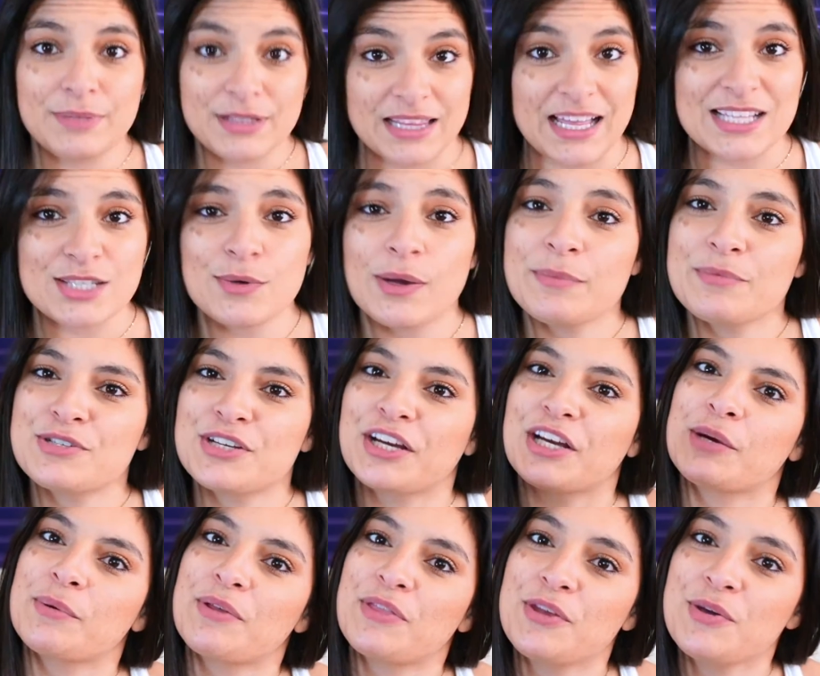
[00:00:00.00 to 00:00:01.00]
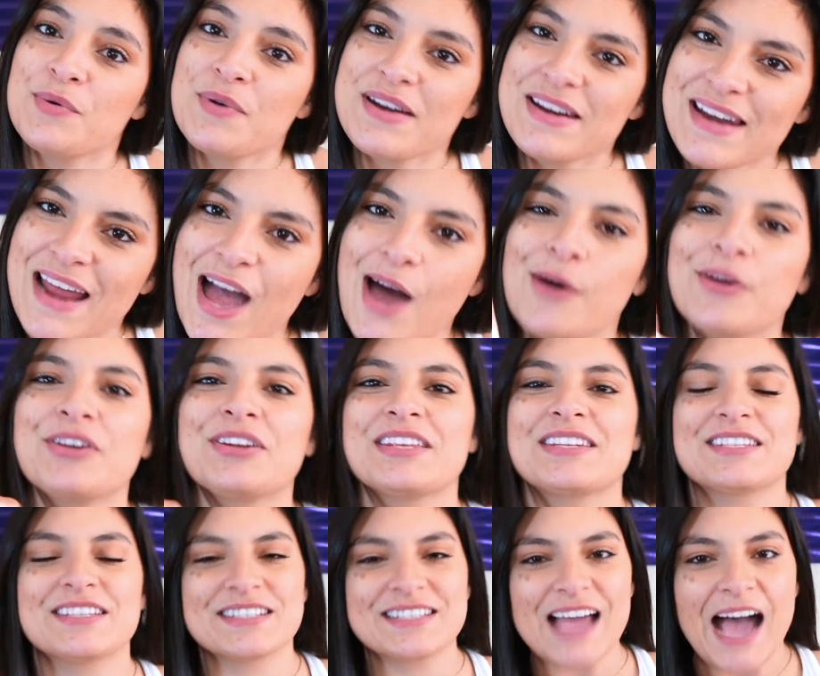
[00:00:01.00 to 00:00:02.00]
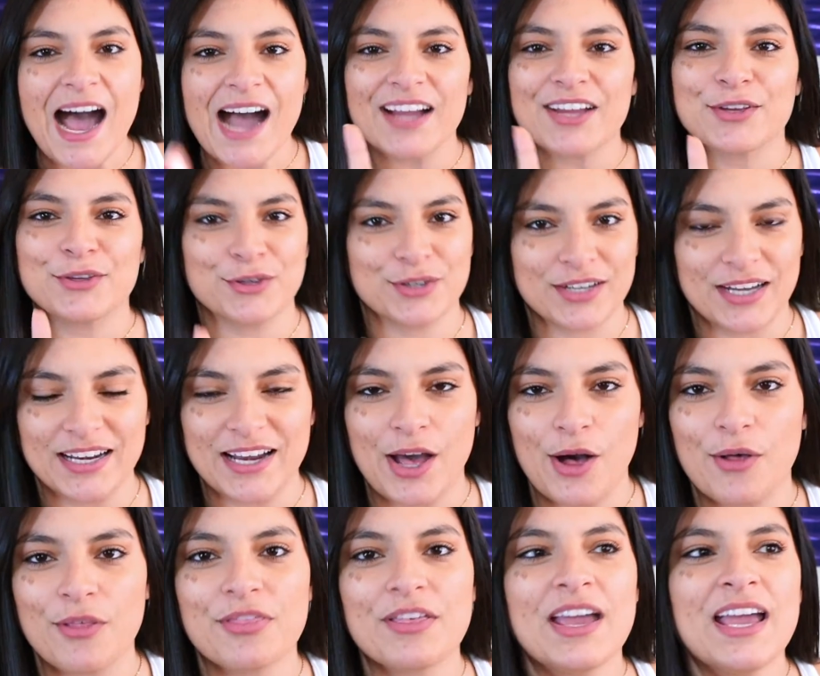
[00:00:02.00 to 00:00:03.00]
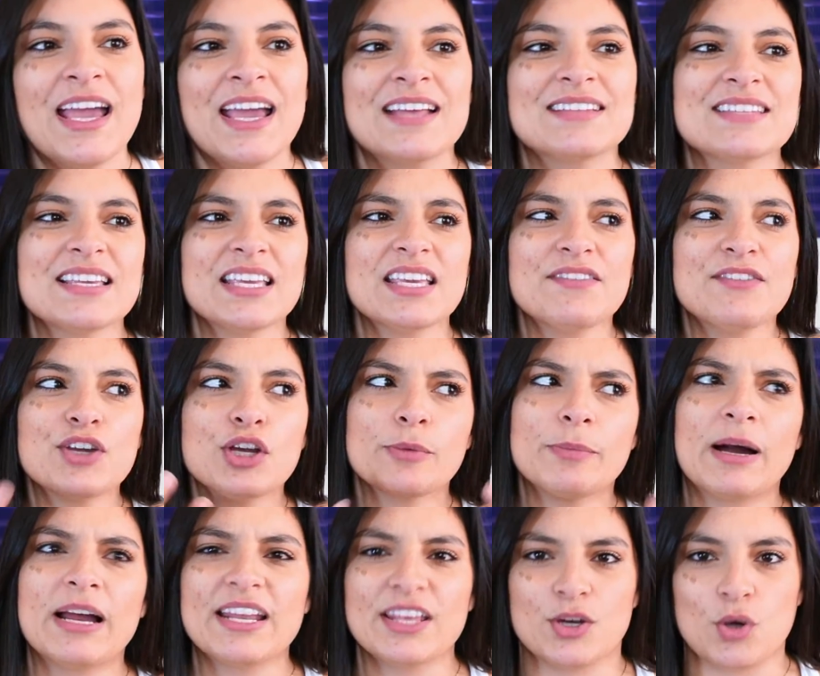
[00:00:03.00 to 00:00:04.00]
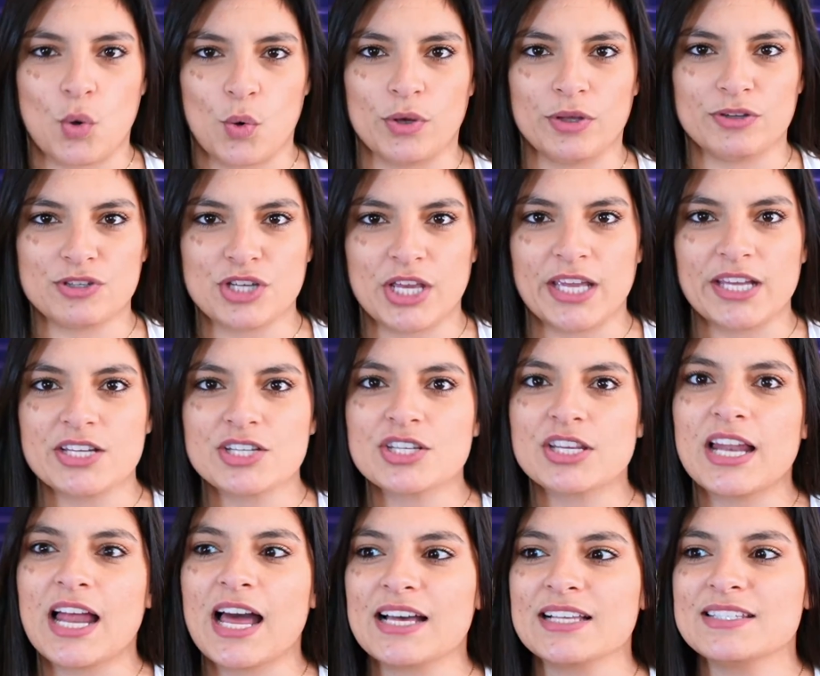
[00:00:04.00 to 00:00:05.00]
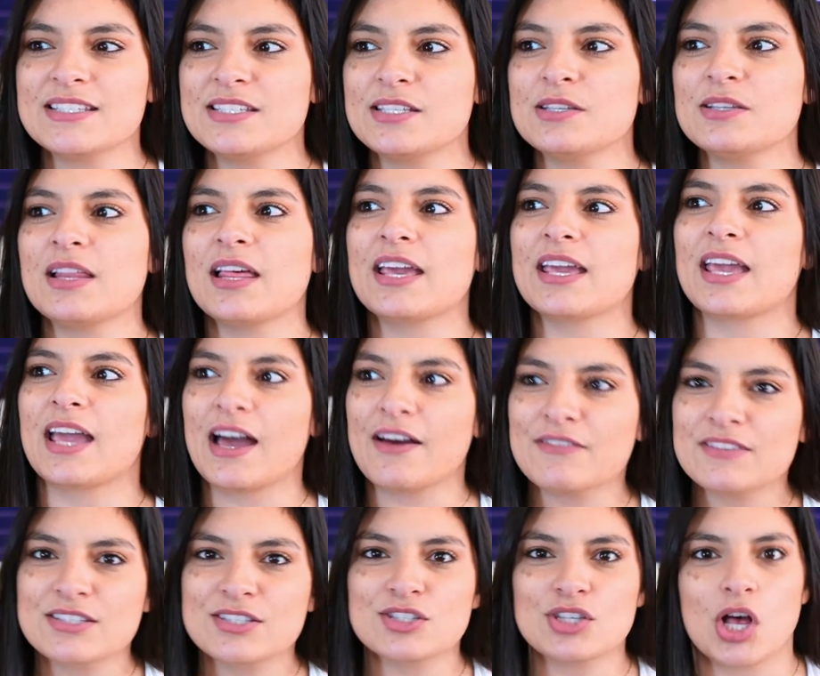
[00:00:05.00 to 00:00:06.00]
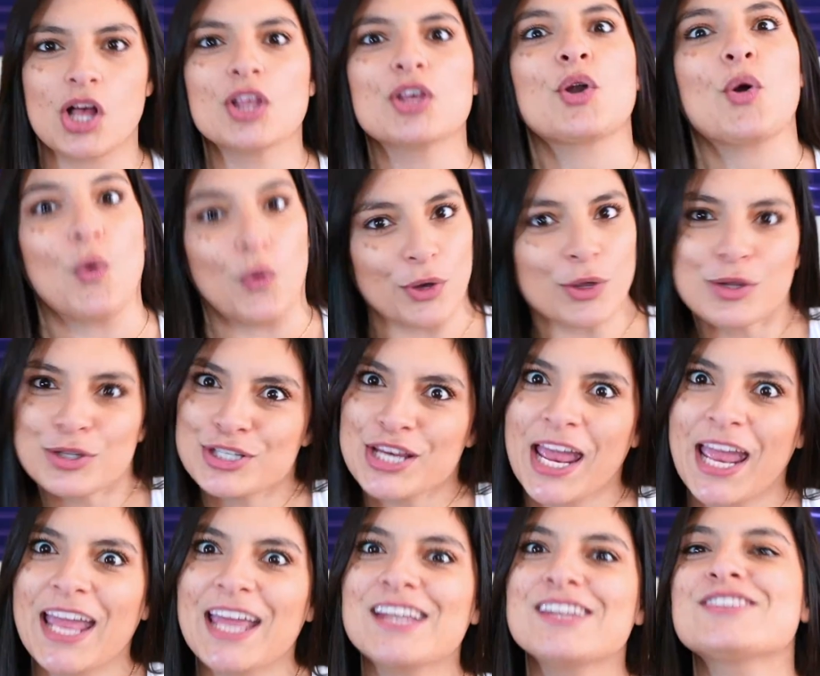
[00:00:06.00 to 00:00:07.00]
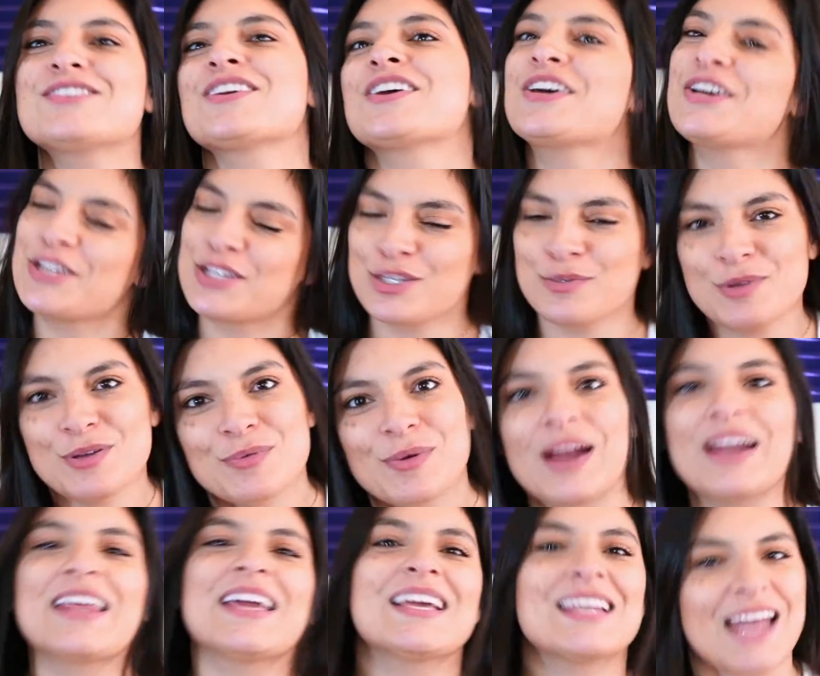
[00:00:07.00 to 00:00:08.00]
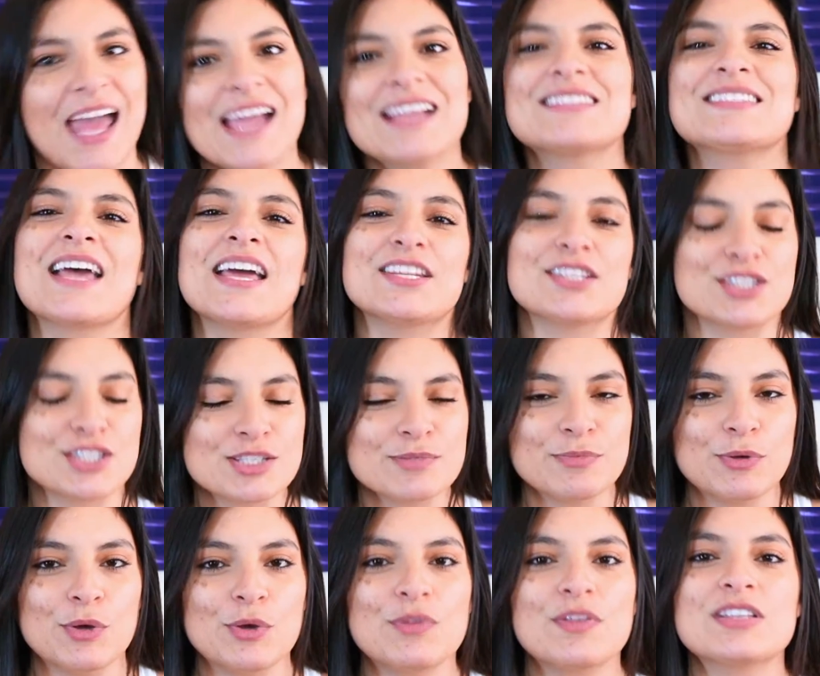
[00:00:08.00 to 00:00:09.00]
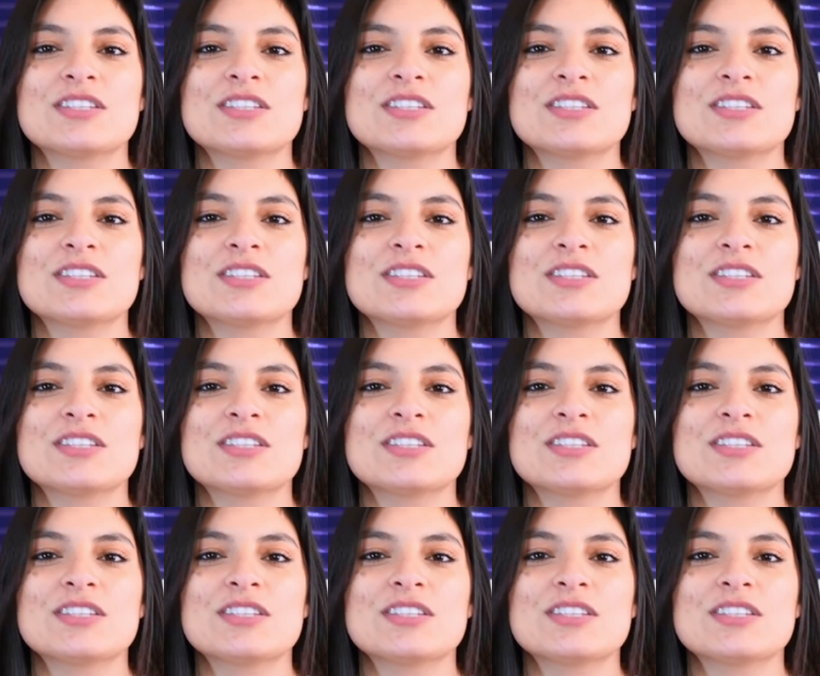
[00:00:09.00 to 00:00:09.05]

But that's why I'm sharing it with you. Now you need to attack your gut health. It's like giving your body an oil change. It has to like have its solid oil change to be running nice and smooth.